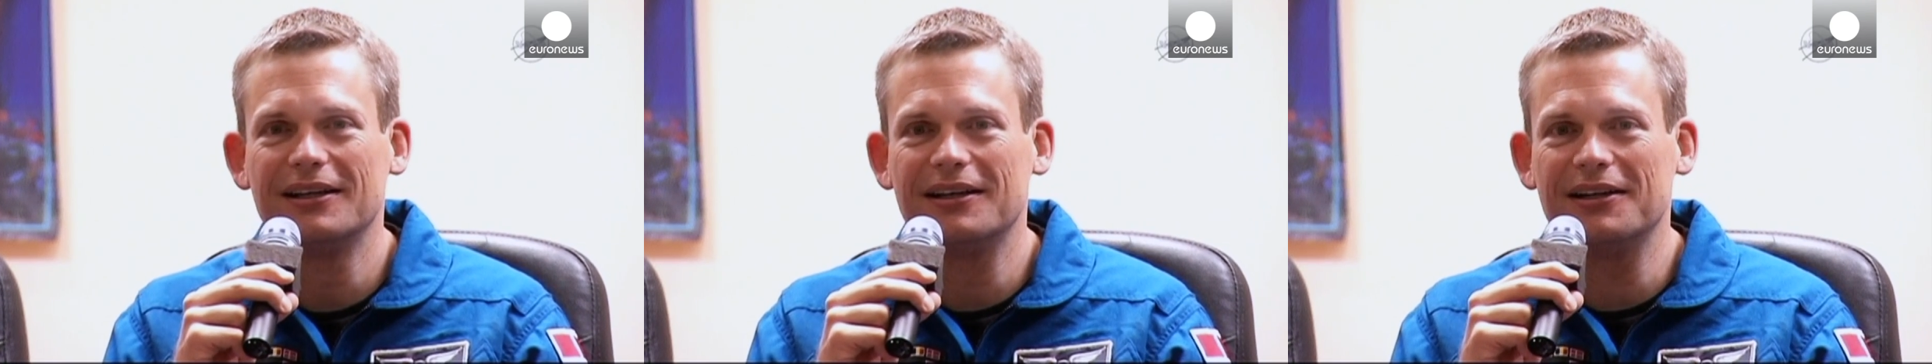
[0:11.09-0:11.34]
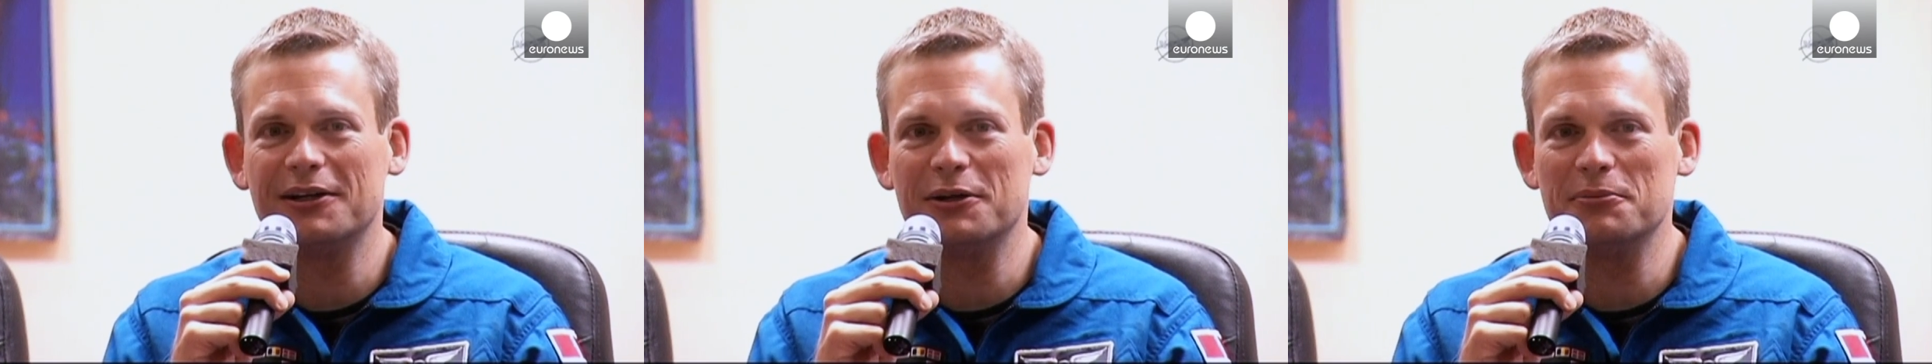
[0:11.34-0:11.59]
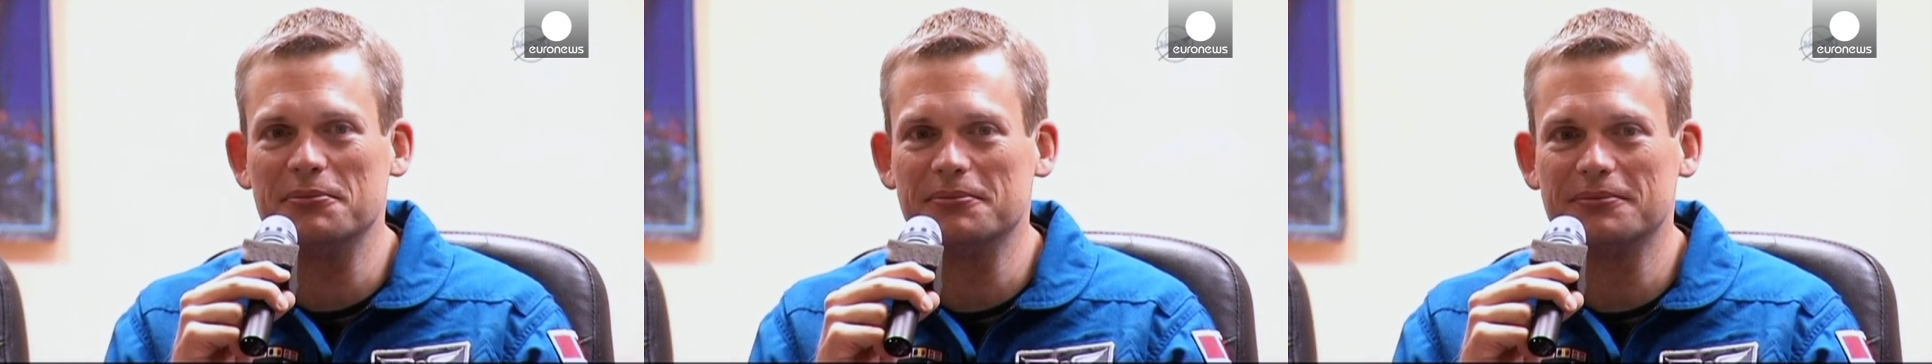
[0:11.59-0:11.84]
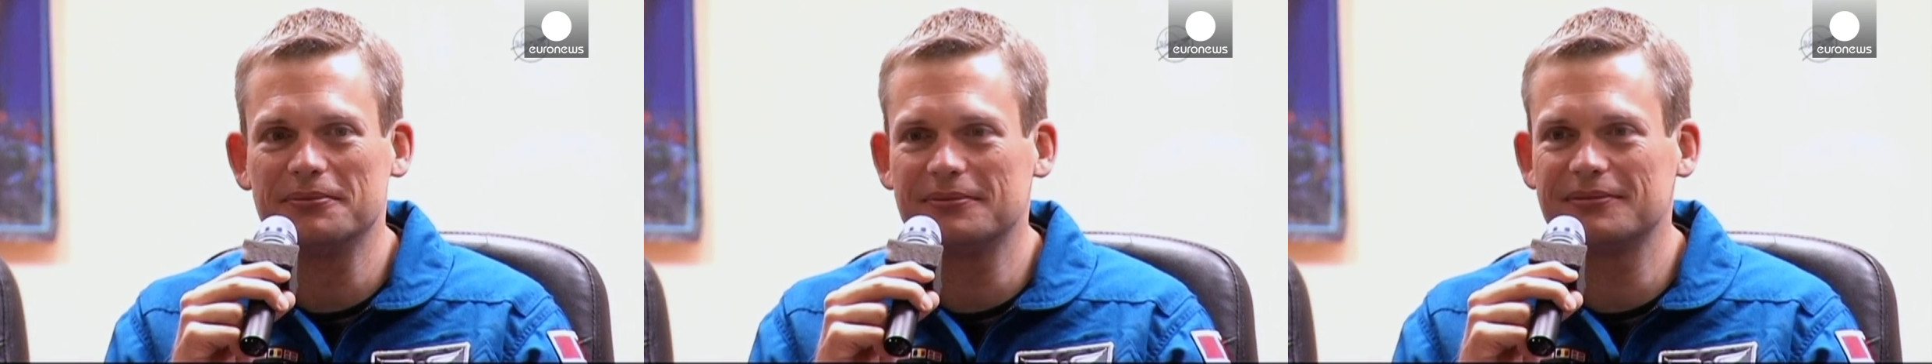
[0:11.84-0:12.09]
Um,
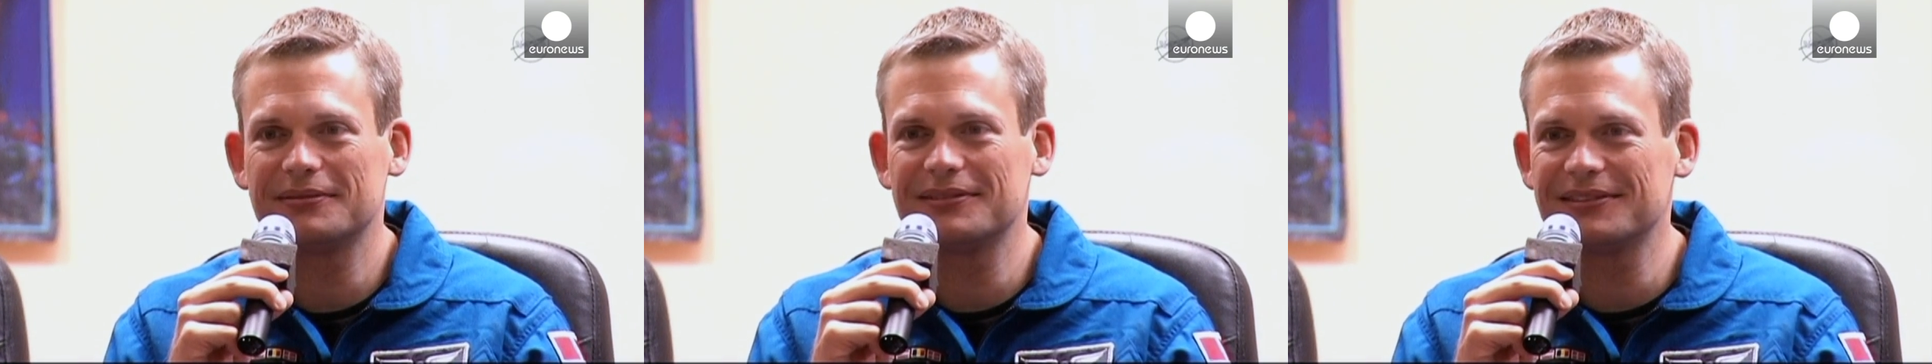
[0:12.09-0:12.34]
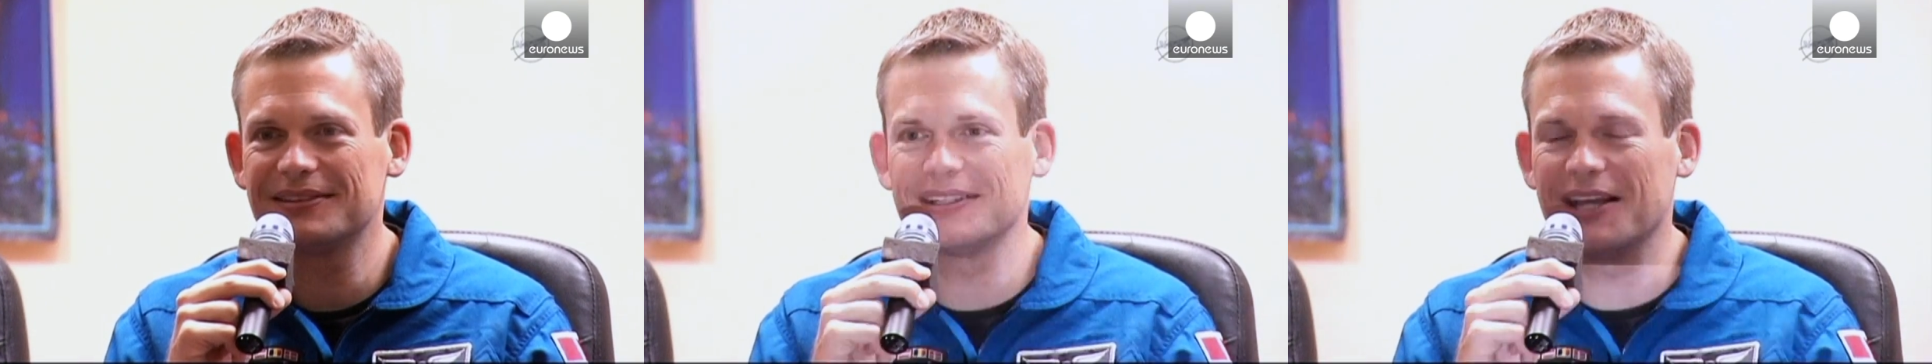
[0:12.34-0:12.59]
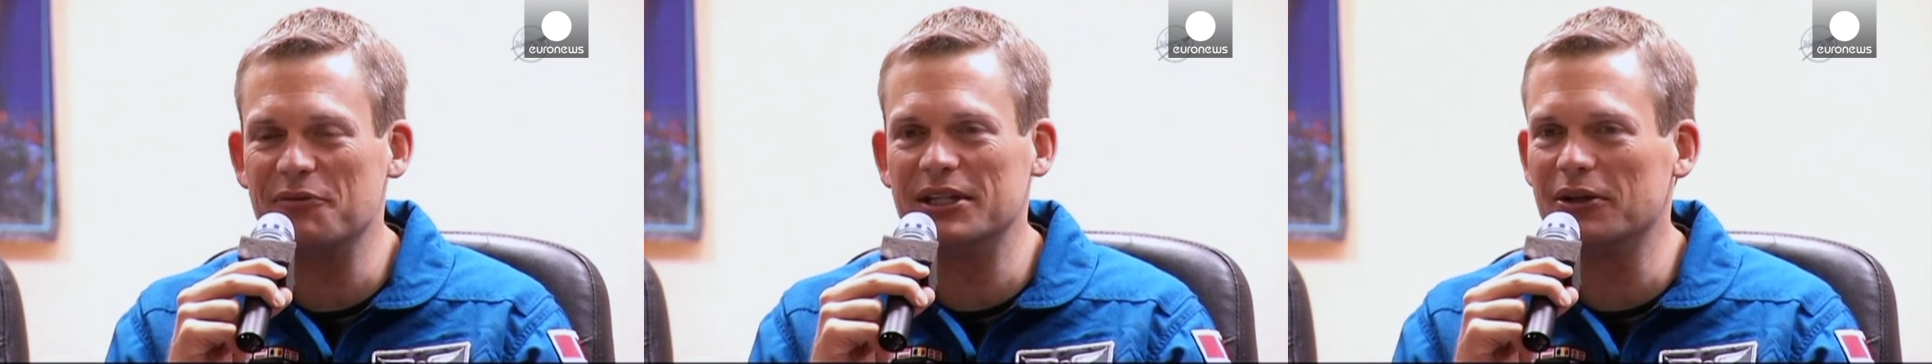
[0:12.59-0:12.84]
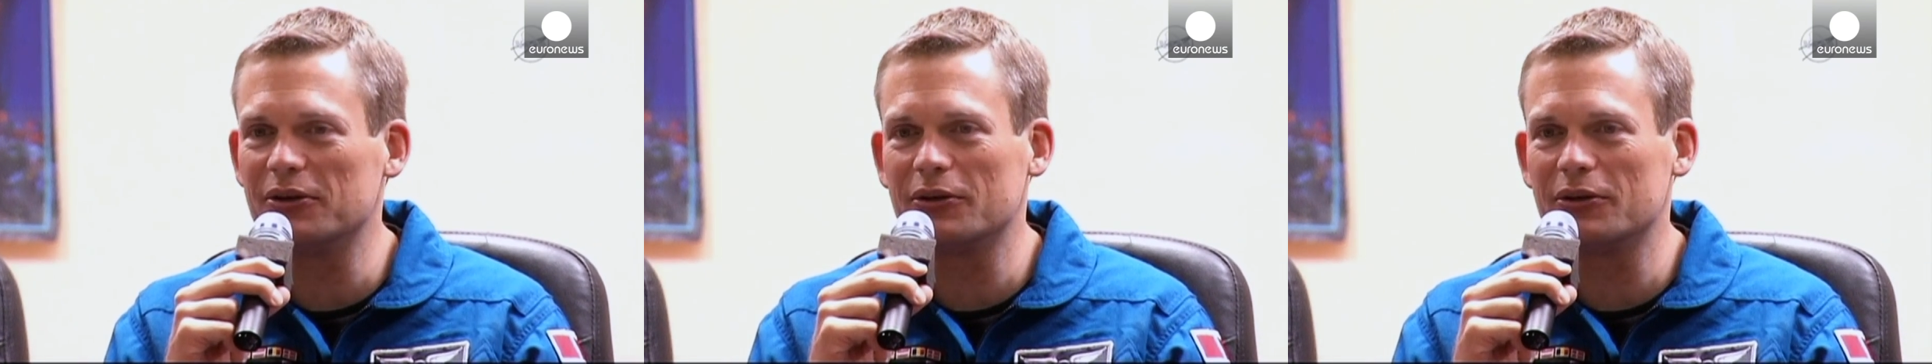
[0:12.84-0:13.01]
I mean, the,